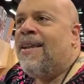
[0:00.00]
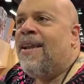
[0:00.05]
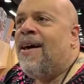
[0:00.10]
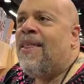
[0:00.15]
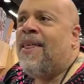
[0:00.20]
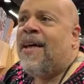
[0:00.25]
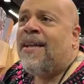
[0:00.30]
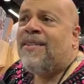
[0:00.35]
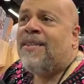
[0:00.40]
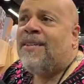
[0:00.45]

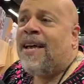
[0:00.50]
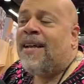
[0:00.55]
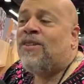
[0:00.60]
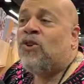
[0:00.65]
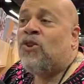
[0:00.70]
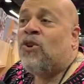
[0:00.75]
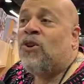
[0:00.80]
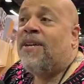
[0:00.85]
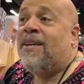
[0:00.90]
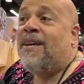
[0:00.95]
No, that's
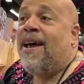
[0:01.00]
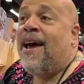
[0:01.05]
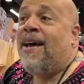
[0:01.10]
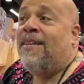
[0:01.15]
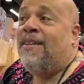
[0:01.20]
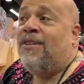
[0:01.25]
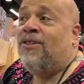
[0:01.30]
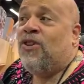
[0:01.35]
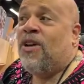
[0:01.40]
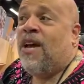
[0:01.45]
a good
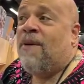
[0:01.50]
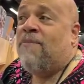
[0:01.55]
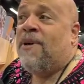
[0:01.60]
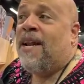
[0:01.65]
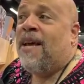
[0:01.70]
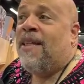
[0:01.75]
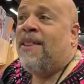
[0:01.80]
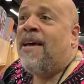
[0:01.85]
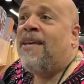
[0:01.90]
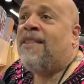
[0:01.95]
analogy. I mean,
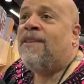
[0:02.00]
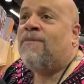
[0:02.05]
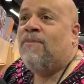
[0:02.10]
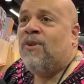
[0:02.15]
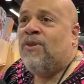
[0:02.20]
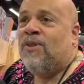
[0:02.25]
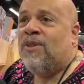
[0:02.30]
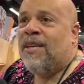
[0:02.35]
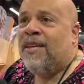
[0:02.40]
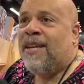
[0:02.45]
I like the
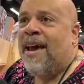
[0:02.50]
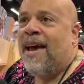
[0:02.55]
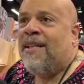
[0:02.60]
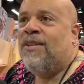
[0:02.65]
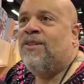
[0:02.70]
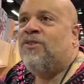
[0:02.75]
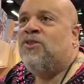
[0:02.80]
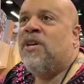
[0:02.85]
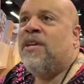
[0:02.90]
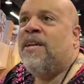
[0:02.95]
music
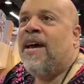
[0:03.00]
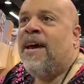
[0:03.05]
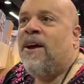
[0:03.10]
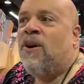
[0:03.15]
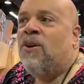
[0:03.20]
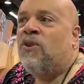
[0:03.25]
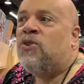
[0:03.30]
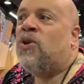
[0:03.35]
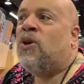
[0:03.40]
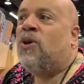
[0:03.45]
analogy, and I
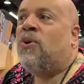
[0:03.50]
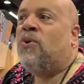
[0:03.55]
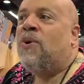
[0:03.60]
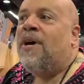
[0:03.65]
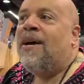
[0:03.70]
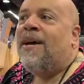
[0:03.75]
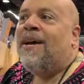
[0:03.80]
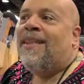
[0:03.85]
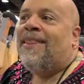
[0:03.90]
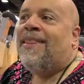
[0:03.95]
also
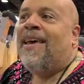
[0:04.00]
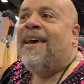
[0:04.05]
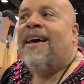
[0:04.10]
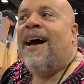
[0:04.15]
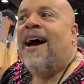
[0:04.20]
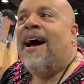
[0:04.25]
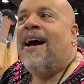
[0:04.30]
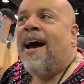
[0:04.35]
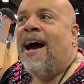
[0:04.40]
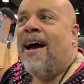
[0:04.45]

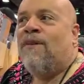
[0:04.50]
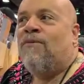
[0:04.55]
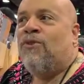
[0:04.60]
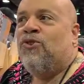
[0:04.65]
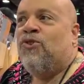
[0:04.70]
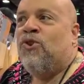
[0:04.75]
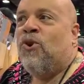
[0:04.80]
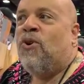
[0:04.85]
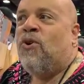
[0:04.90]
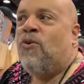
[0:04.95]
I will
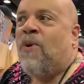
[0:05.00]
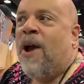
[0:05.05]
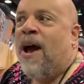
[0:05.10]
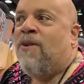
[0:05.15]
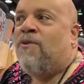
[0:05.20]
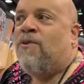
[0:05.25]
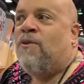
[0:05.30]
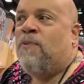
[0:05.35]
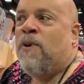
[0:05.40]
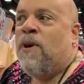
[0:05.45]
joke
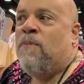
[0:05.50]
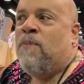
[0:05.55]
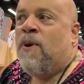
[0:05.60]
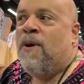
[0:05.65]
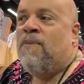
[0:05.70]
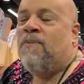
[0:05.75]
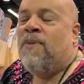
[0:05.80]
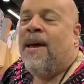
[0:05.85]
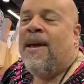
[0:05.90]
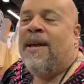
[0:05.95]
around with people.
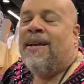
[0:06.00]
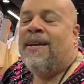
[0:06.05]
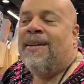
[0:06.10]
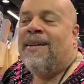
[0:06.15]
I'm like,